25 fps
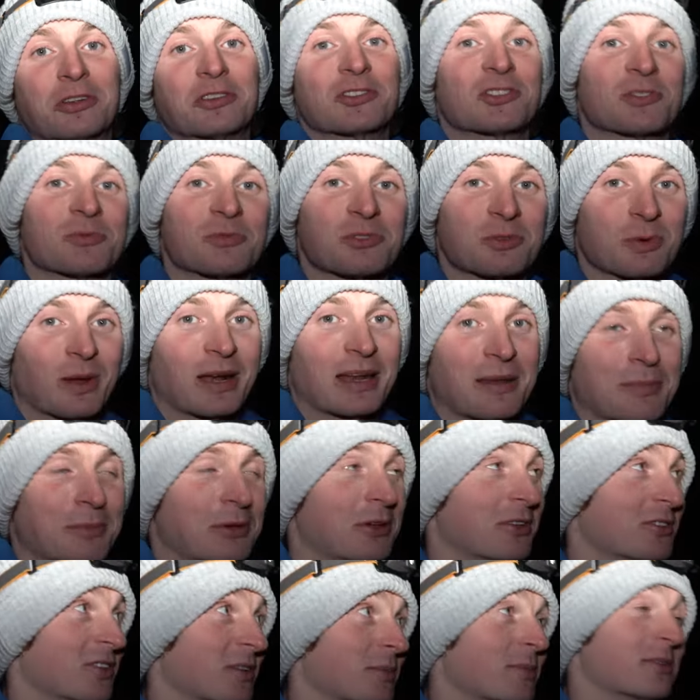and some swelling
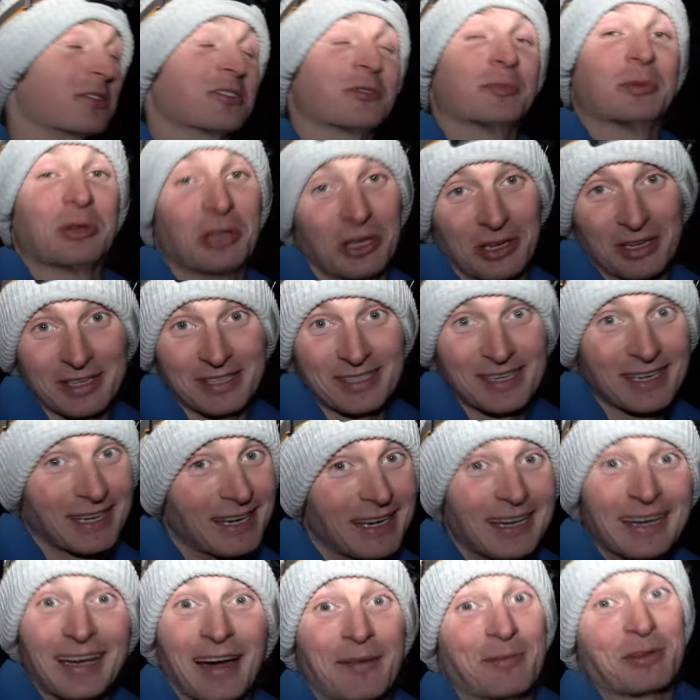music, but to be honest,
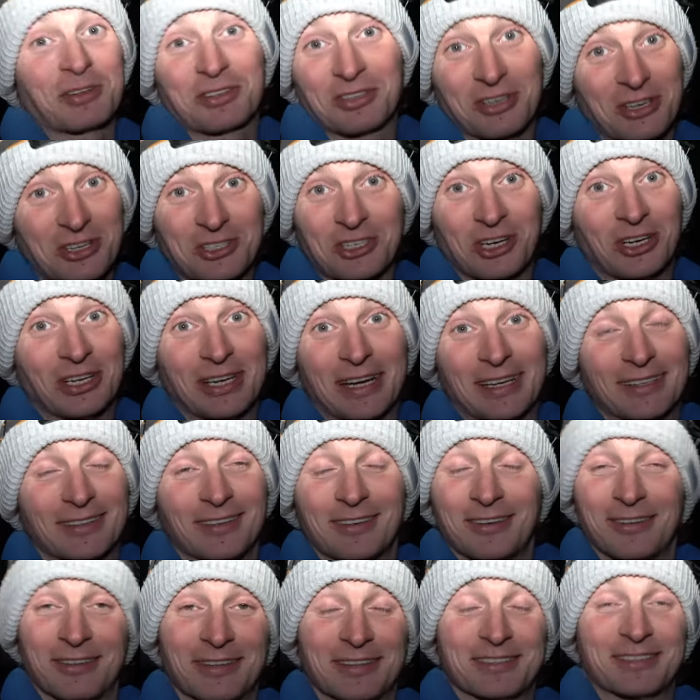I'm just going to show you how to
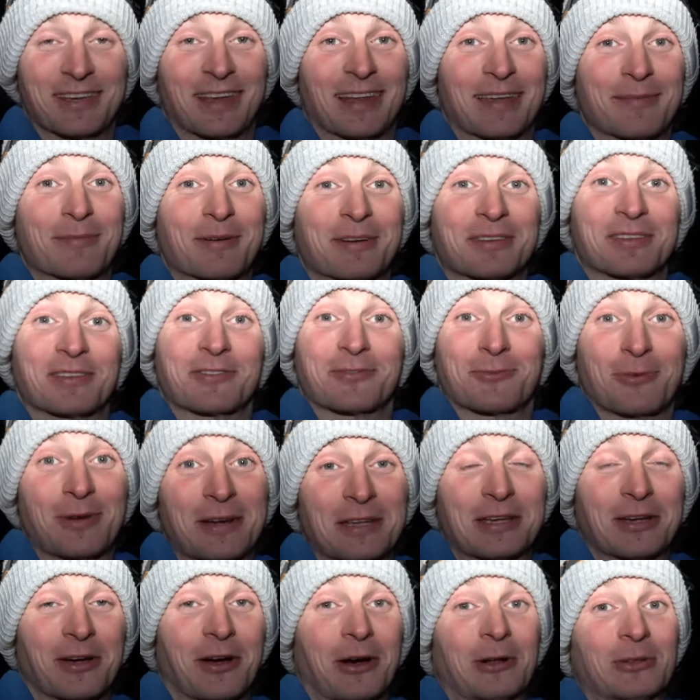do this today because it's
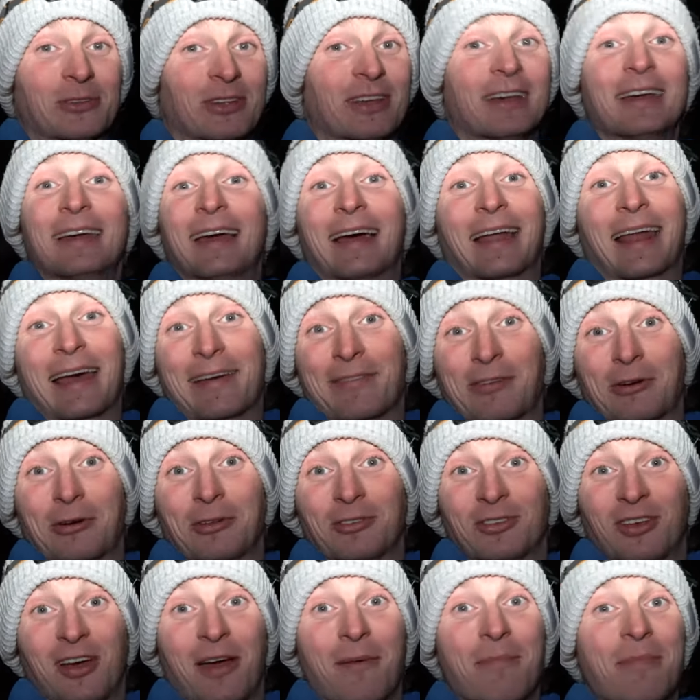really cold and I haven't got
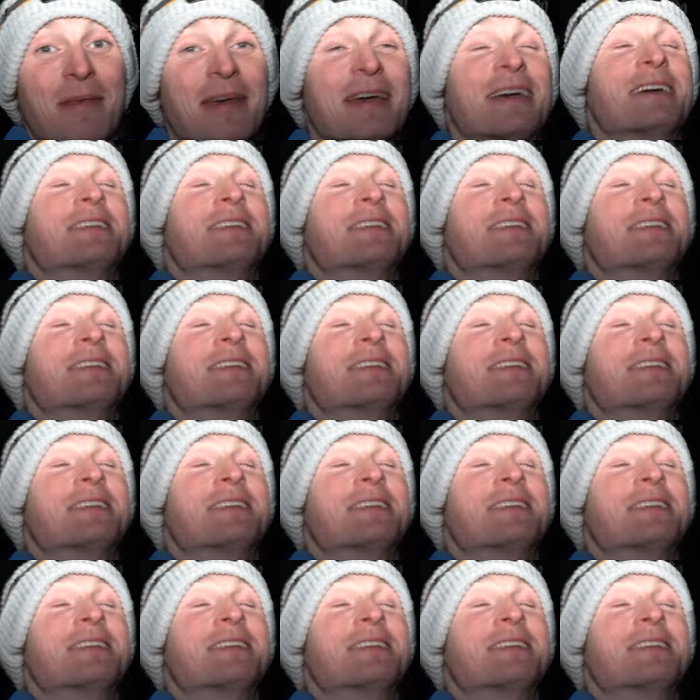time.